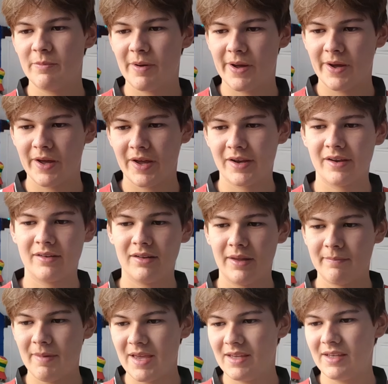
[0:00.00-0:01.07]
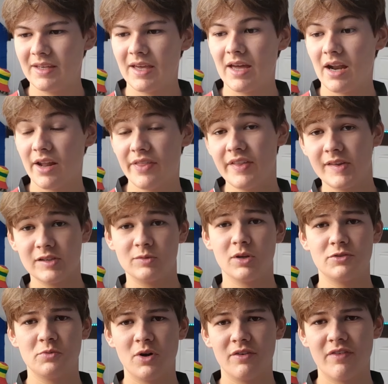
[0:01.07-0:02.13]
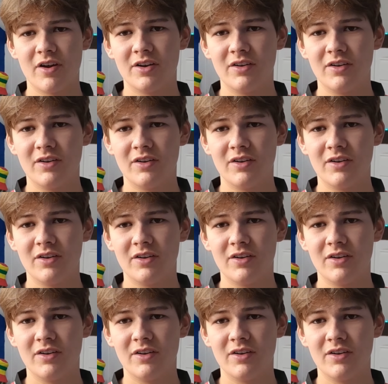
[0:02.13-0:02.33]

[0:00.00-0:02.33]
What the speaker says: about him making it, and I think this does work very